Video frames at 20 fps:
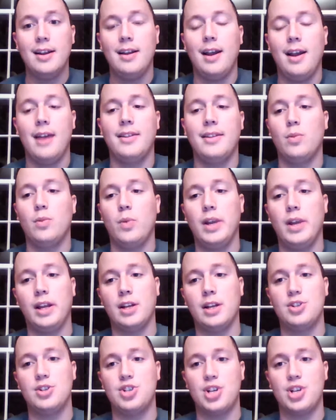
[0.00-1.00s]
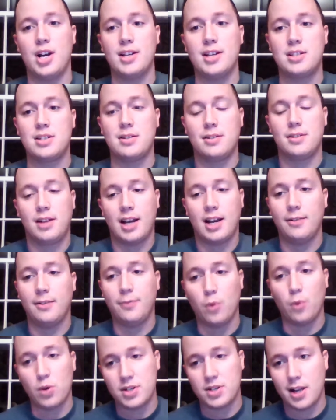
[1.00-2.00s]
And then we can just kind of
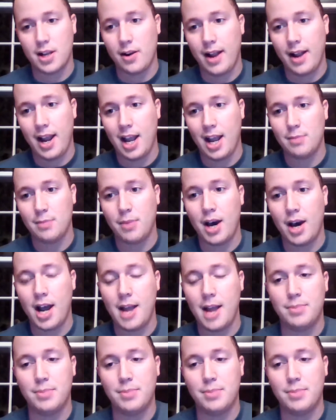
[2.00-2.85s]
force their hand by